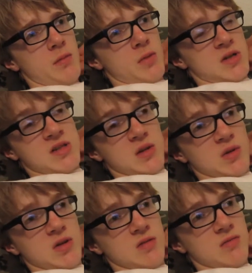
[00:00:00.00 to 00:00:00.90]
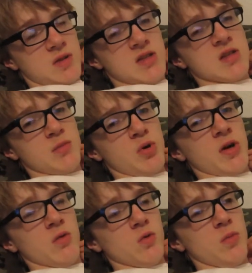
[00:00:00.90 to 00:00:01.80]
but he's gonna be he's gonna
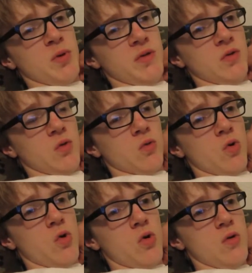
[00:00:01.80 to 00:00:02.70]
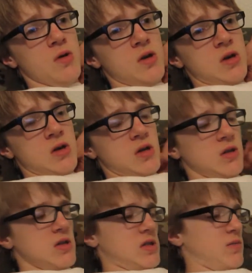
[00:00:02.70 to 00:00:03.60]
play a real pivotal role
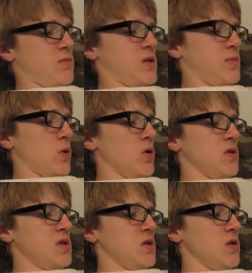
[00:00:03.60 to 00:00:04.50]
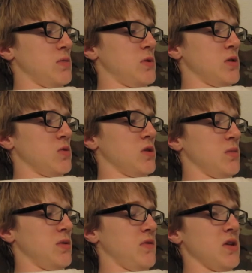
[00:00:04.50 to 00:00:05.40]
in this Spurs series because we're gonna
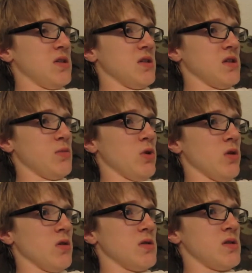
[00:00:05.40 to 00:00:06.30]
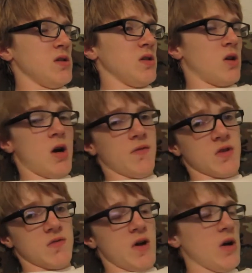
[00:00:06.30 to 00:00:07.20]
be facing the Spurs in the
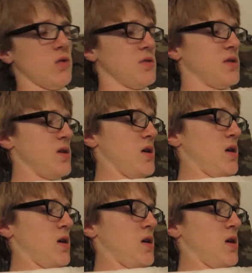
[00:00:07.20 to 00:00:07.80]
conference finals